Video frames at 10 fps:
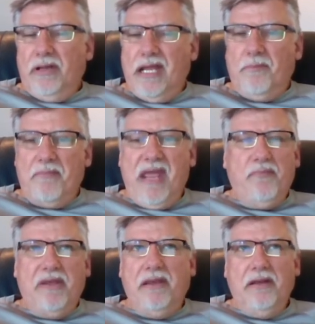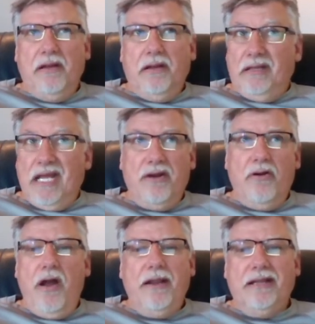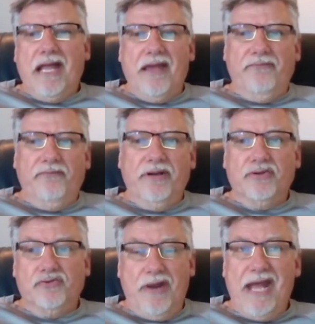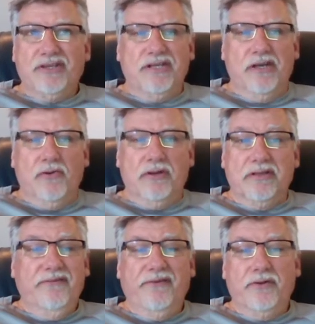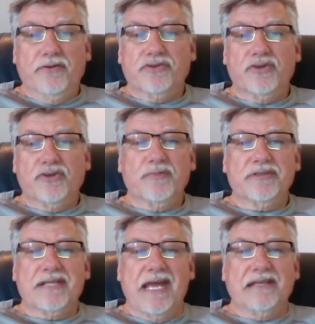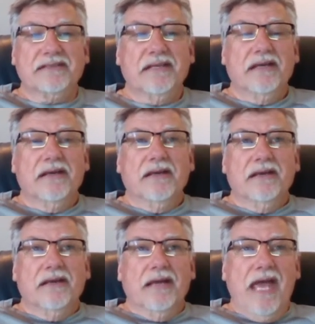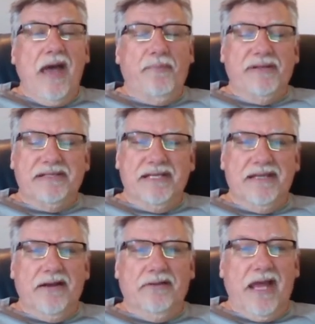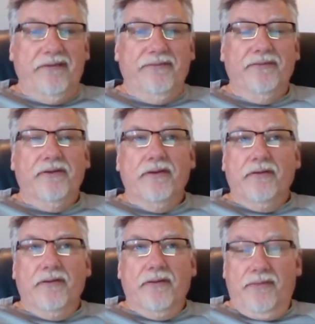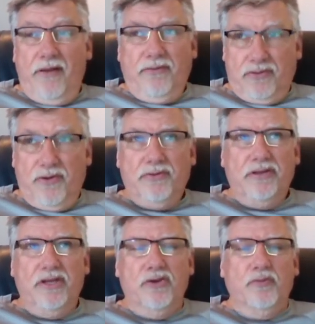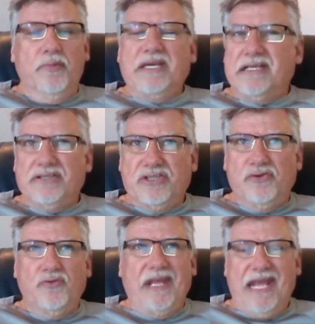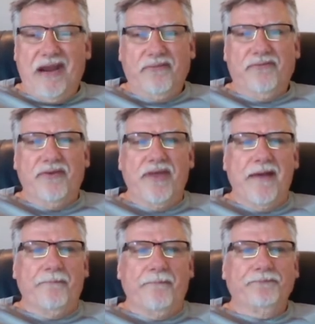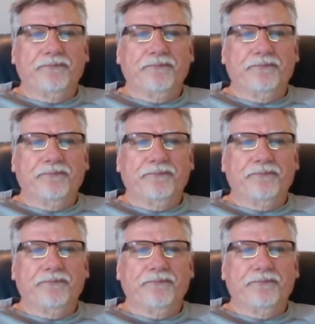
like maybe later on in life when a tragedy or a difficult circumstance happens in their life. They'll turn to you because you care for them.